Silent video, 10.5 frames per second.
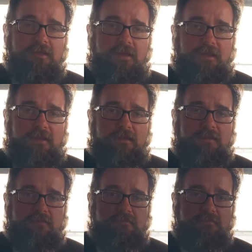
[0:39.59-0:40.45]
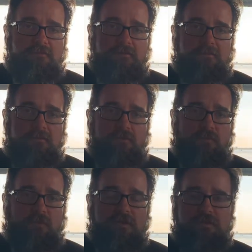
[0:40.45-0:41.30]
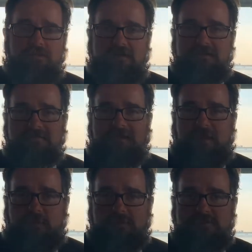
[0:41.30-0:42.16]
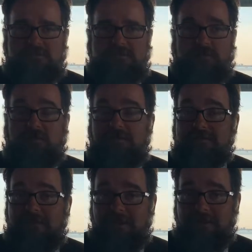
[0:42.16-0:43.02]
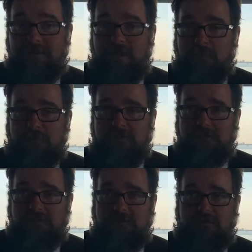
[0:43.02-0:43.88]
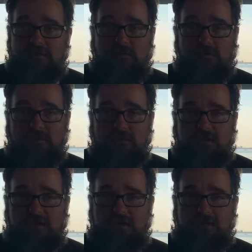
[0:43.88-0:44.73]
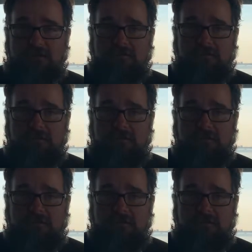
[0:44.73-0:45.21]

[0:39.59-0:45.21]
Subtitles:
And one of the things that happens, or that can happen, is that the court can